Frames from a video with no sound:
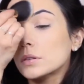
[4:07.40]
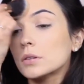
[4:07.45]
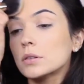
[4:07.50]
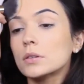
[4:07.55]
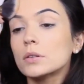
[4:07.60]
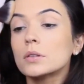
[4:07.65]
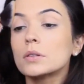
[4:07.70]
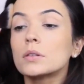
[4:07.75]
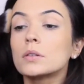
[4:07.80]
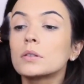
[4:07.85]

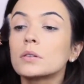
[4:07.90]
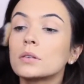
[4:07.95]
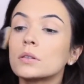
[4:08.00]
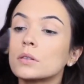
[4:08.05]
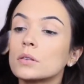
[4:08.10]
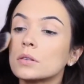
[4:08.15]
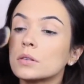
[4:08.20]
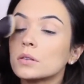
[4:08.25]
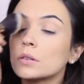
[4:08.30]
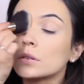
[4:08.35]

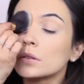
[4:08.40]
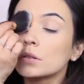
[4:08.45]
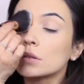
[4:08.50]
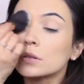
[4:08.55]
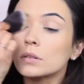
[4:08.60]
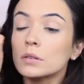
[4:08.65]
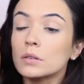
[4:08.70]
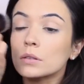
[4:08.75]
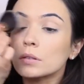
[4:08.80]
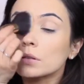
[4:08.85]

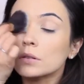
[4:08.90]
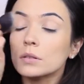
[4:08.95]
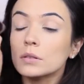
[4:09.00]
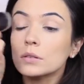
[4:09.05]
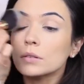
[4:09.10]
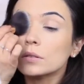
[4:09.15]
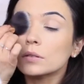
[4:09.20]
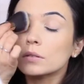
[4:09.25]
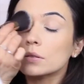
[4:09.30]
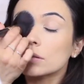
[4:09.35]

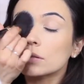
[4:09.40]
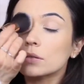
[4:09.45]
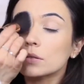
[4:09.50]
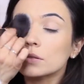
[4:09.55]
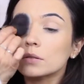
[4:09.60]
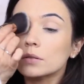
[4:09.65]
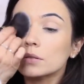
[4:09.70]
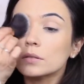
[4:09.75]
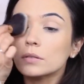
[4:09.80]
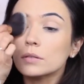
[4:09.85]

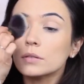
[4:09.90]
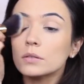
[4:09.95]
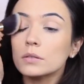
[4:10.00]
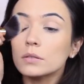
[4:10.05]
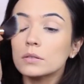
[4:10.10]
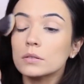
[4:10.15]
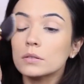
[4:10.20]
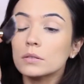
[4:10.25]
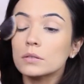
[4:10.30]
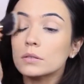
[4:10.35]

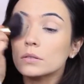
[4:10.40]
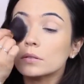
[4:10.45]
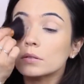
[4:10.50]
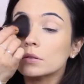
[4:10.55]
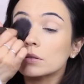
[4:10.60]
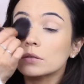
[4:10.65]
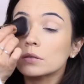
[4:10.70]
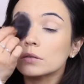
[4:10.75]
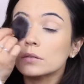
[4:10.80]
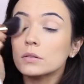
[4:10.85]

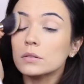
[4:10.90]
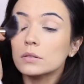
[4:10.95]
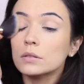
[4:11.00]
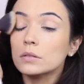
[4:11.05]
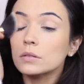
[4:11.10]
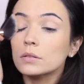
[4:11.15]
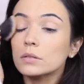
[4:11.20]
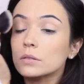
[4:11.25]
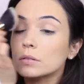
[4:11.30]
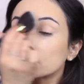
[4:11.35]

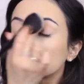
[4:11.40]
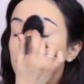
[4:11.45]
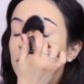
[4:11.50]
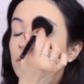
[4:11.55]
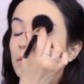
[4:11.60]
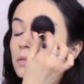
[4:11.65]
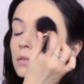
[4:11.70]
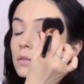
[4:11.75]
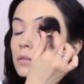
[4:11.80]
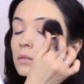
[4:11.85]

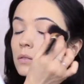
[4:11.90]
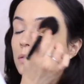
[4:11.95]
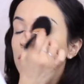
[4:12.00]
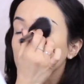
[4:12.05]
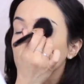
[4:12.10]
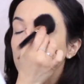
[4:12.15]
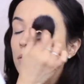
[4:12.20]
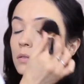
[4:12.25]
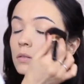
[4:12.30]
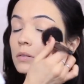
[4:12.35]

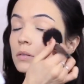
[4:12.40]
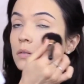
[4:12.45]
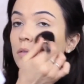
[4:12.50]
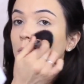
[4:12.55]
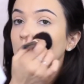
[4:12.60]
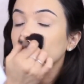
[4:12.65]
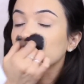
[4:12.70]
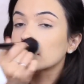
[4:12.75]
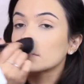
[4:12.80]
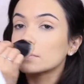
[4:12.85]

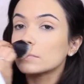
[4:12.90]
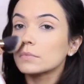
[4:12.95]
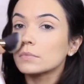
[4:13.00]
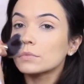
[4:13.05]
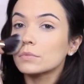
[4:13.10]
(no one is talking)